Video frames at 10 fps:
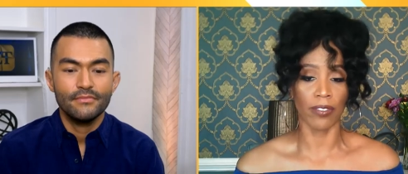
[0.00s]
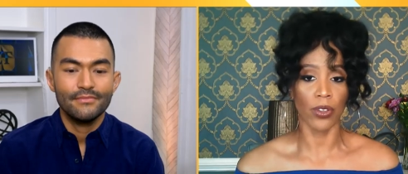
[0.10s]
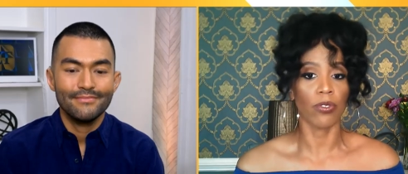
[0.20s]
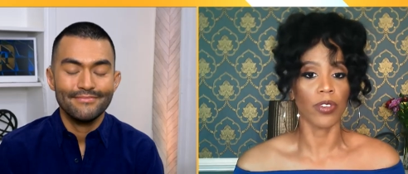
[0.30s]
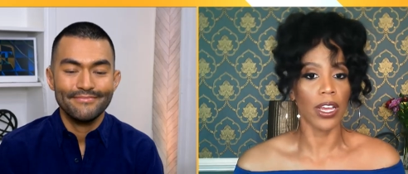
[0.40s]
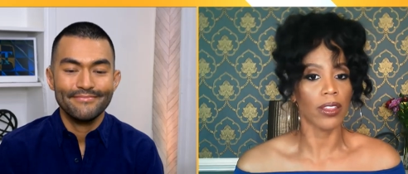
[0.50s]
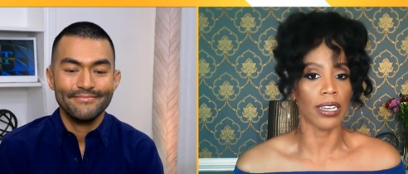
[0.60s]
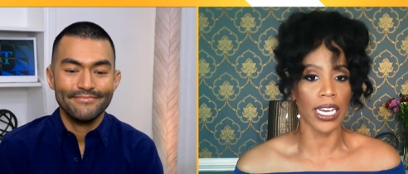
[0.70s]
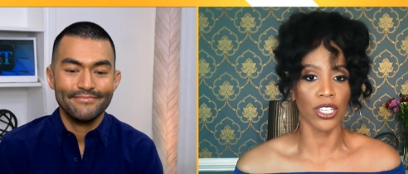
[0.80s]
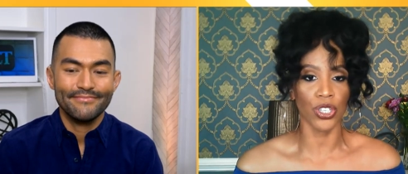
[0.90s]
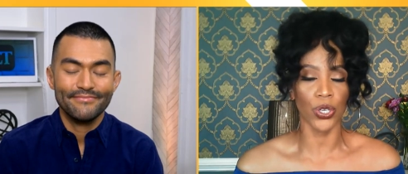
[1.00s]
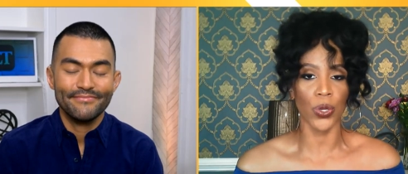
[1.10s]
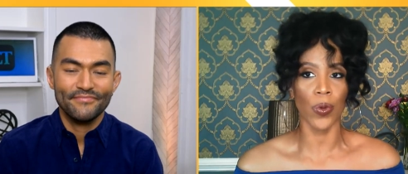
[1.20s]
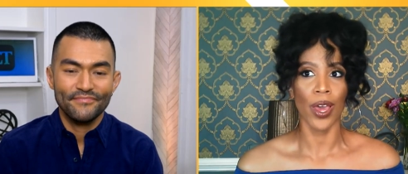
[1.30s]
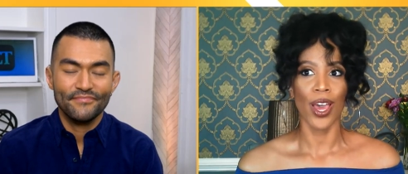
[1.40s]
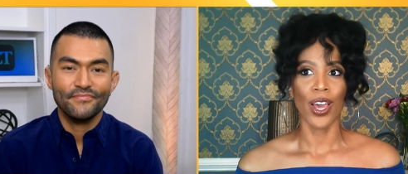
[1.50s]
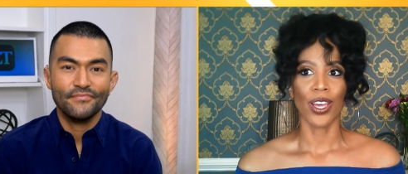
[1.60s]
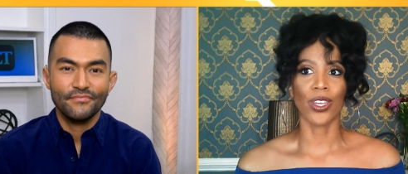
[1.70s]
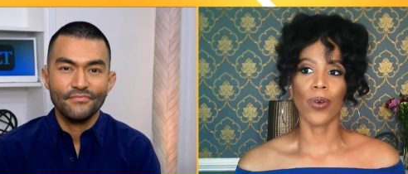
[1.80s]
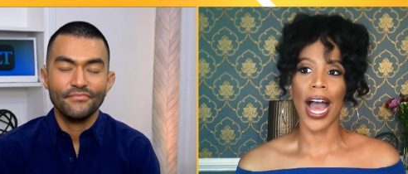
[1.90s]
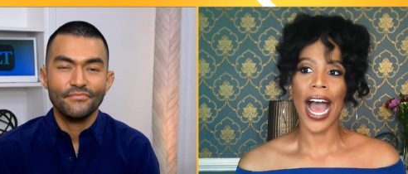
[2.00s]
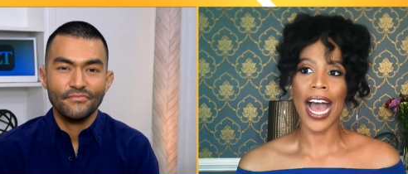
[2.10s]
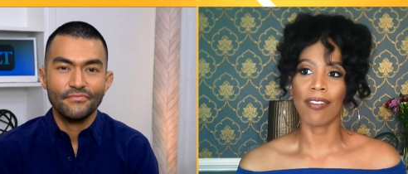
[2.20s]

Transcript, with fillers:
Speaker 1: feel the need to, you have the